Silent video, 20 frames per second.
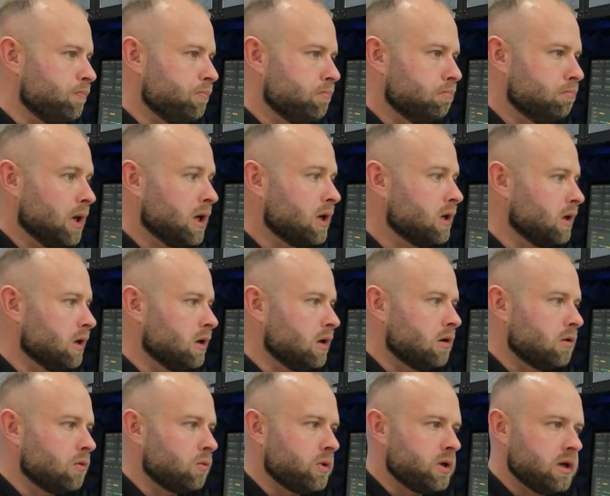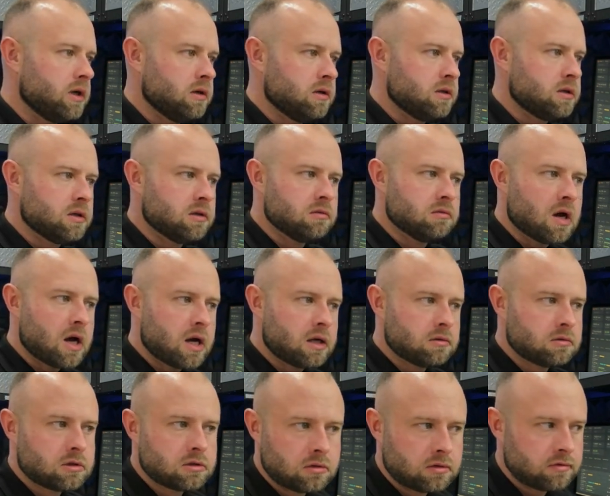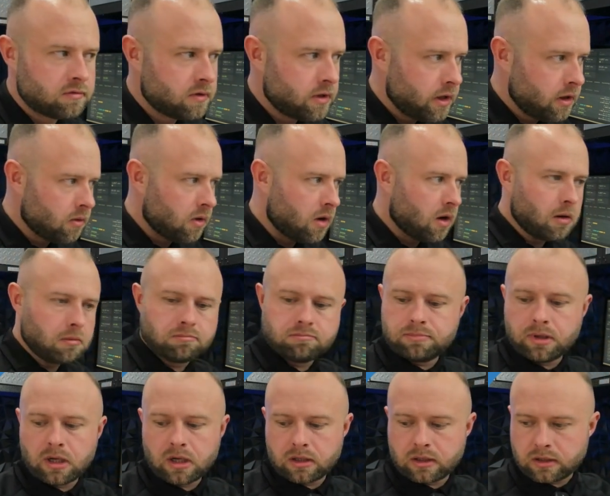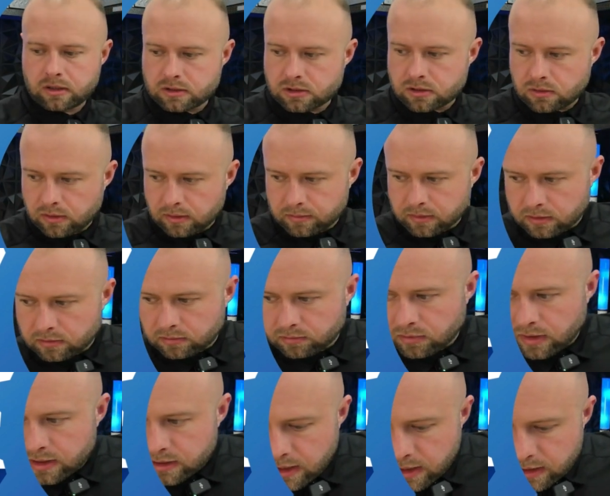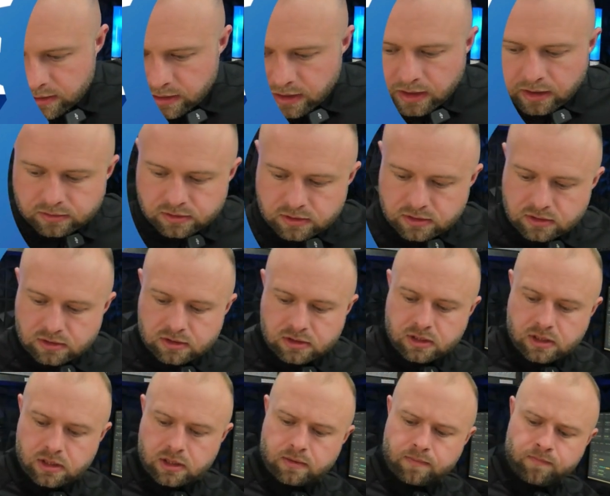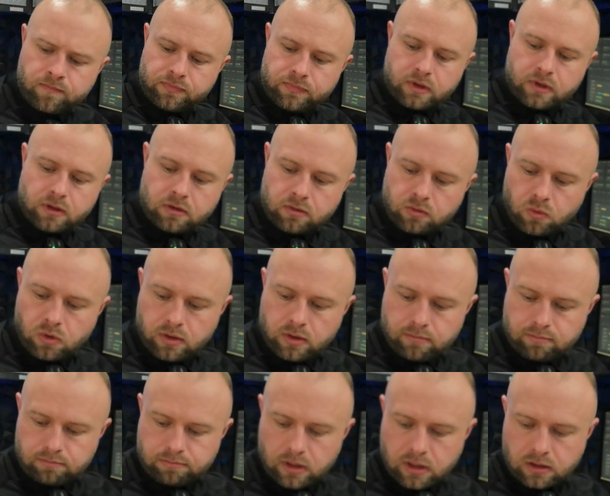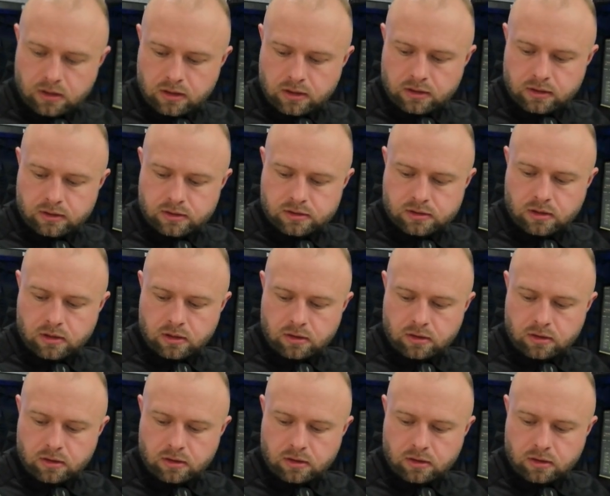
Bunga, we did not do a video on Bunga, so I'm gonna write that down just to see what Bunga is all